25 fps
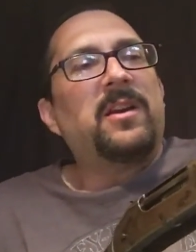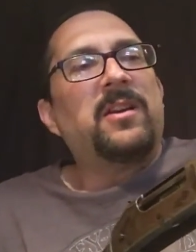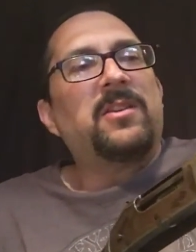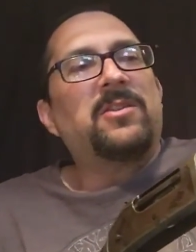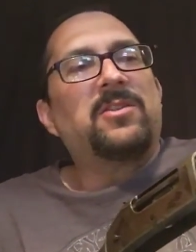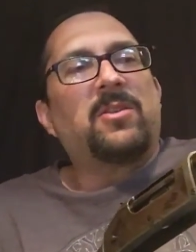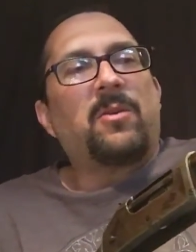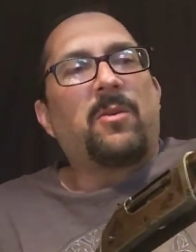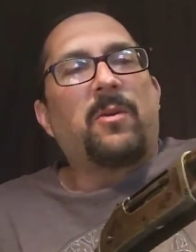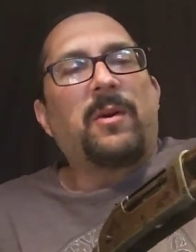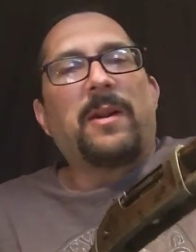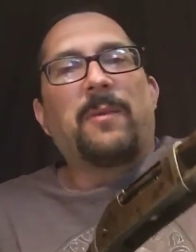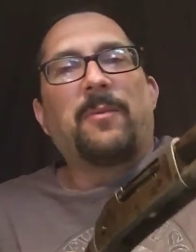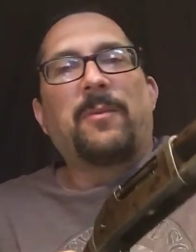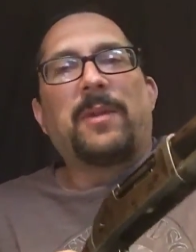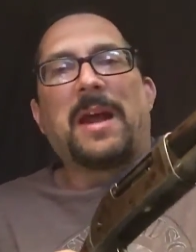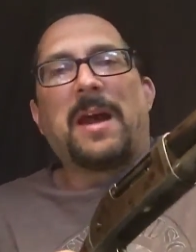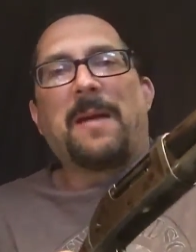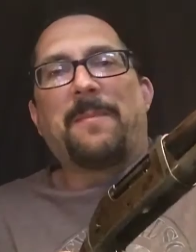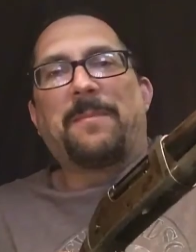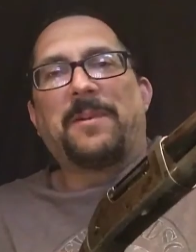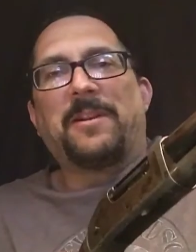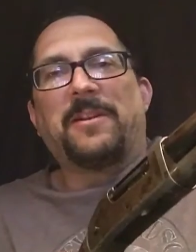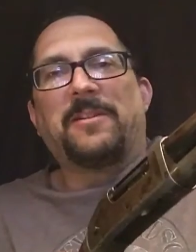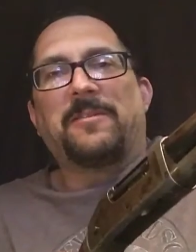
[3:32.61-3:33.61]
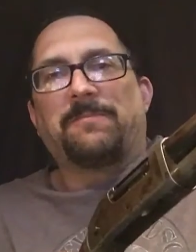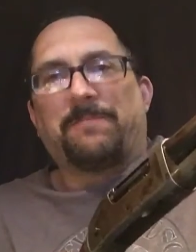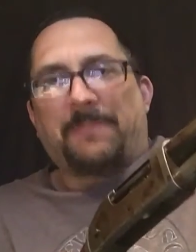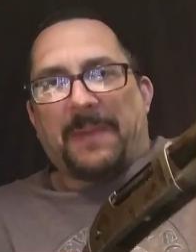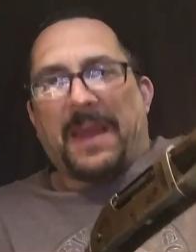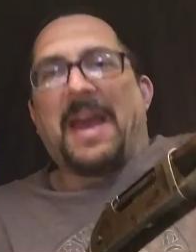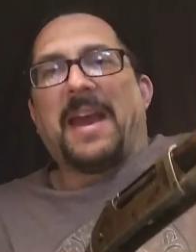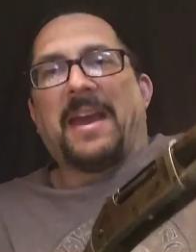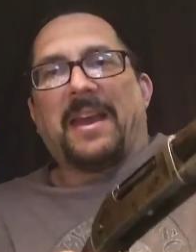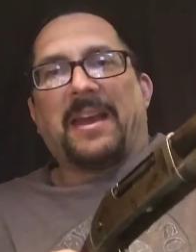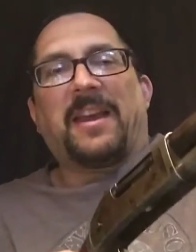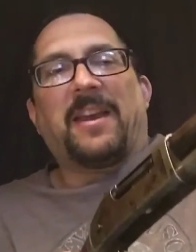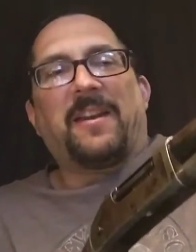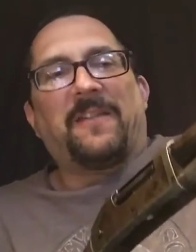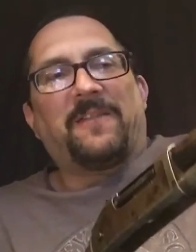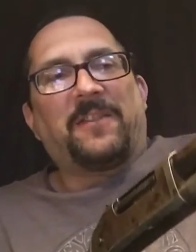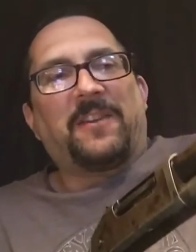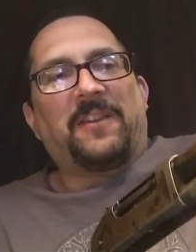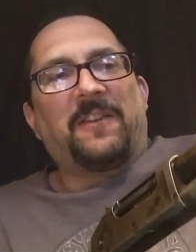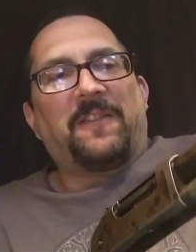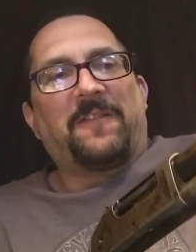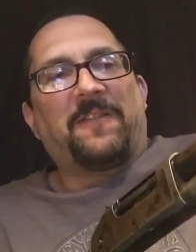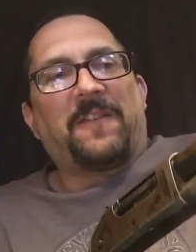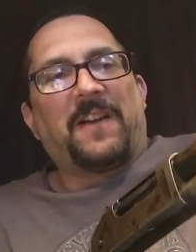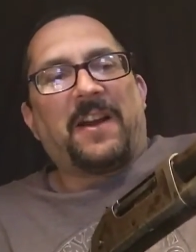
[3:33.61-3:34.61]
So what would happen is, bang, after
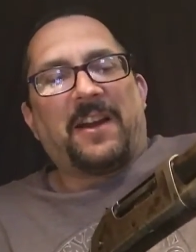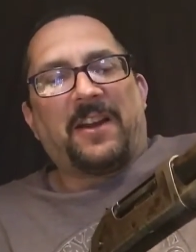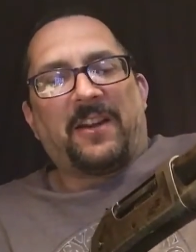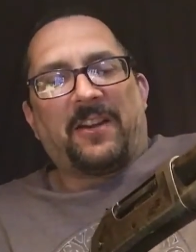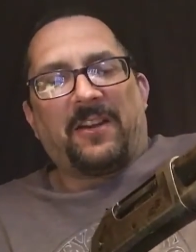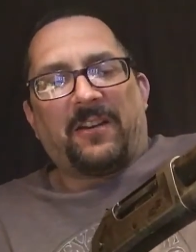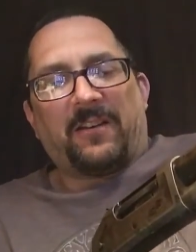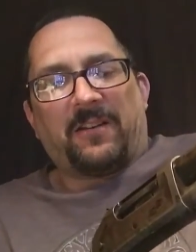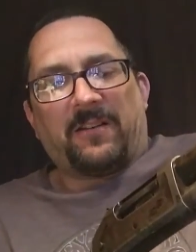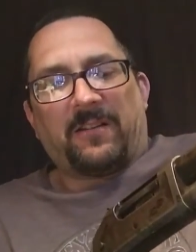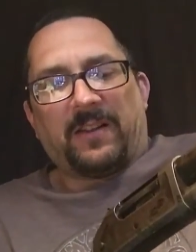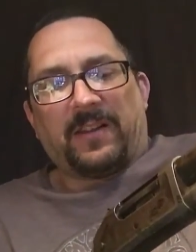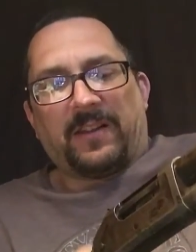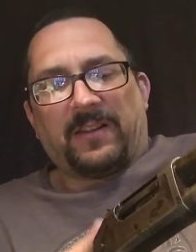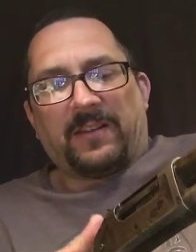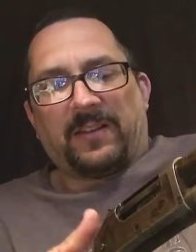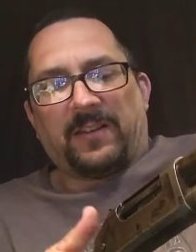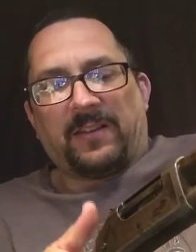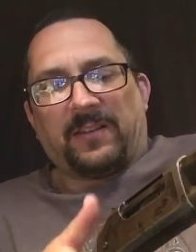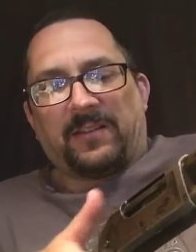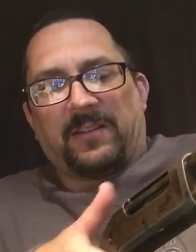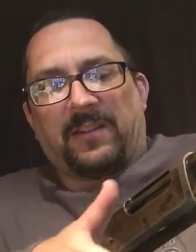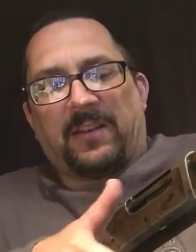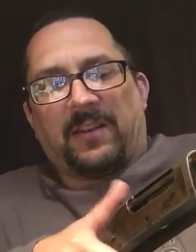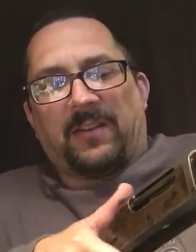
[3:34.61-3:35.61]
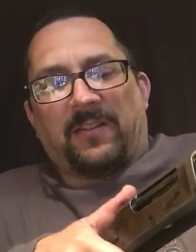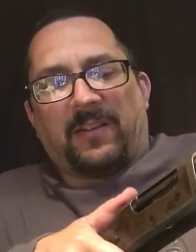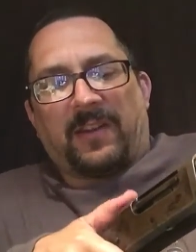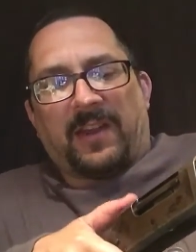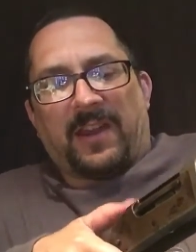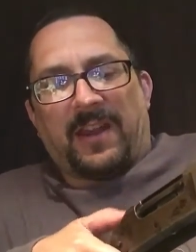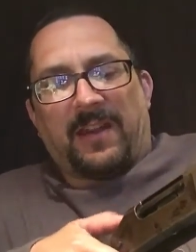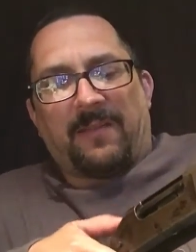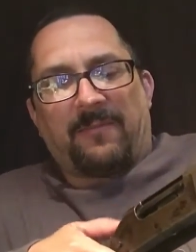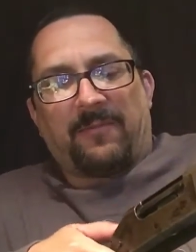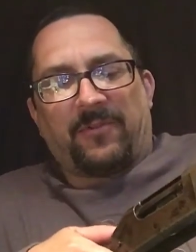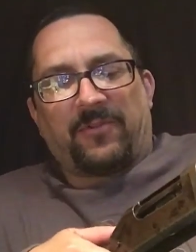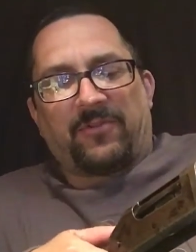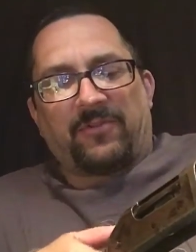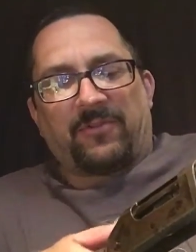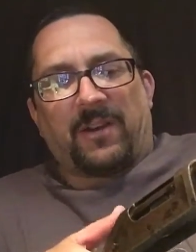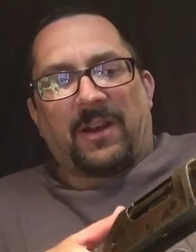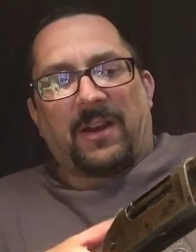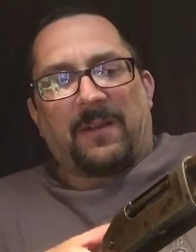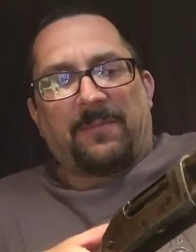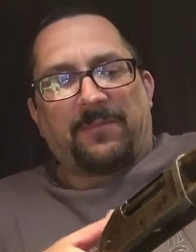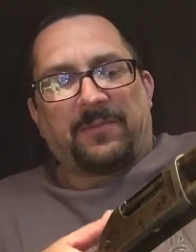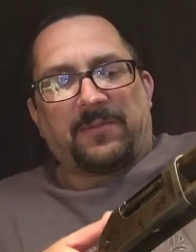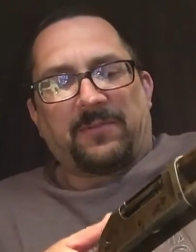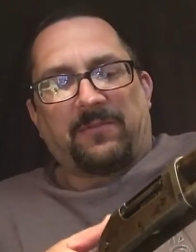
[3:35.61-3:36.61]
you fire like this here, the hammer
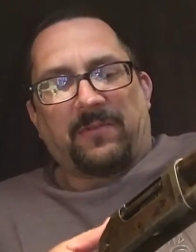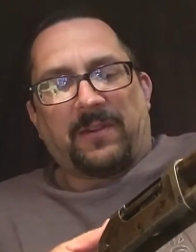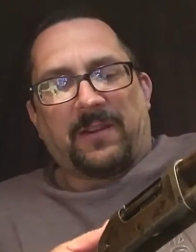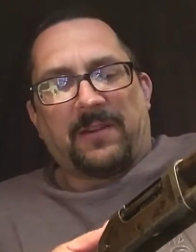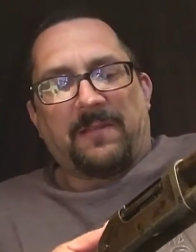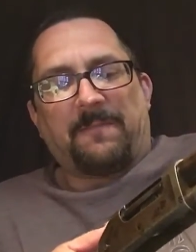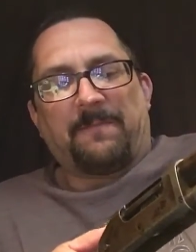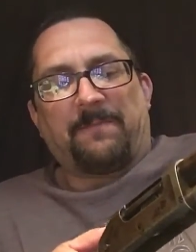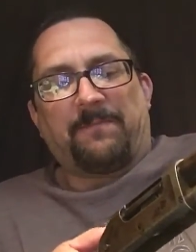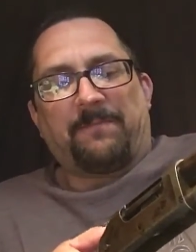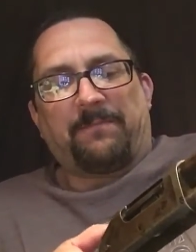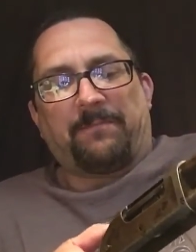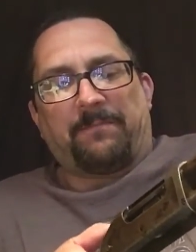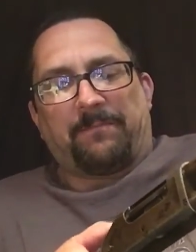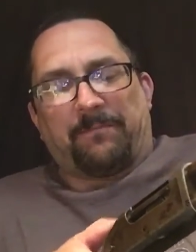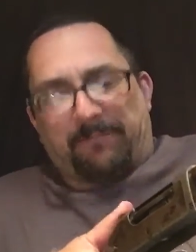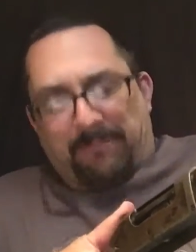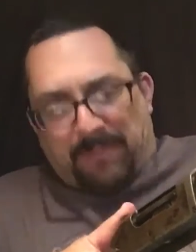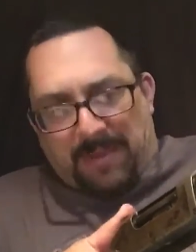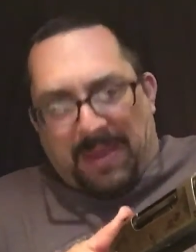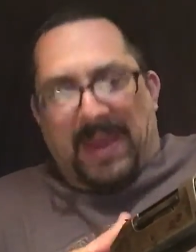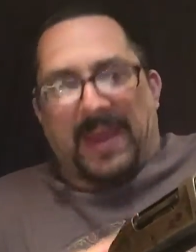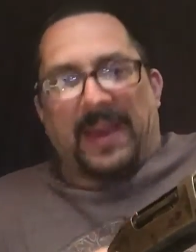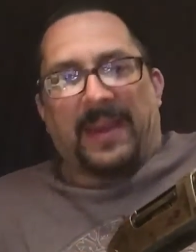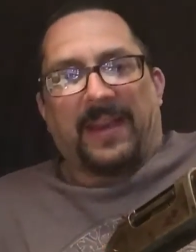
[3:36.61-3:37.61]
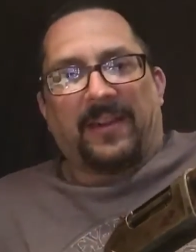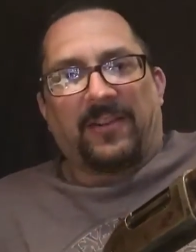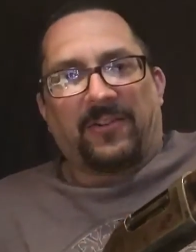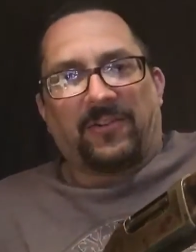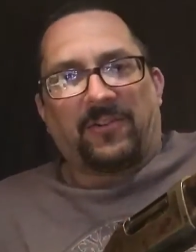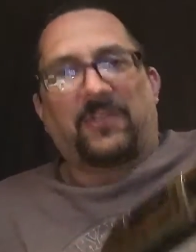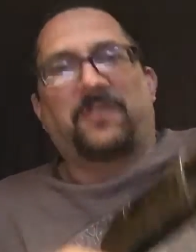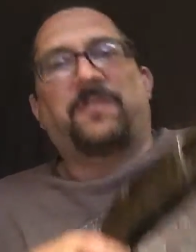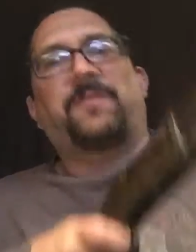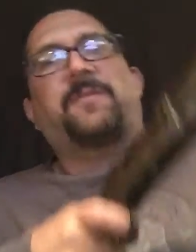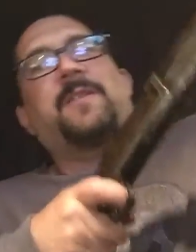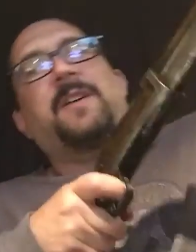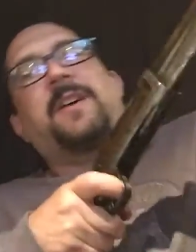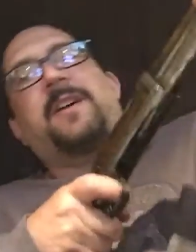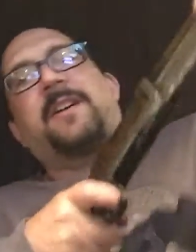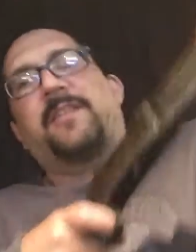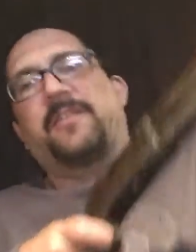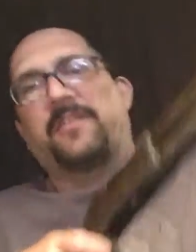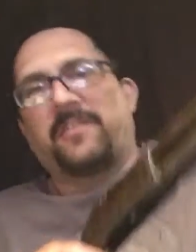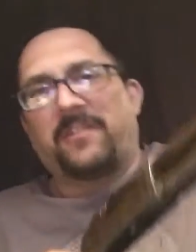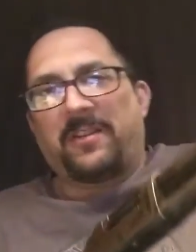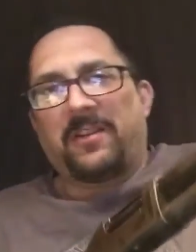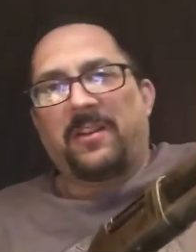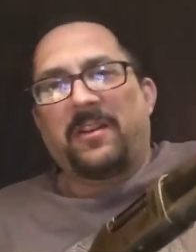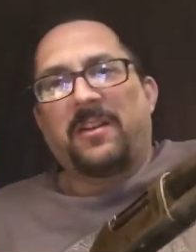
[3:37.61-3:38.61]
drops, right? Bang, it just
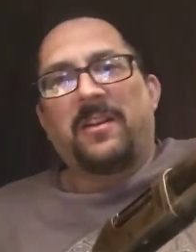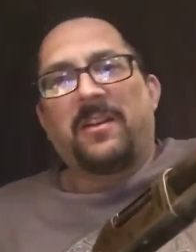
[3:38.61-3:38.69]
fired.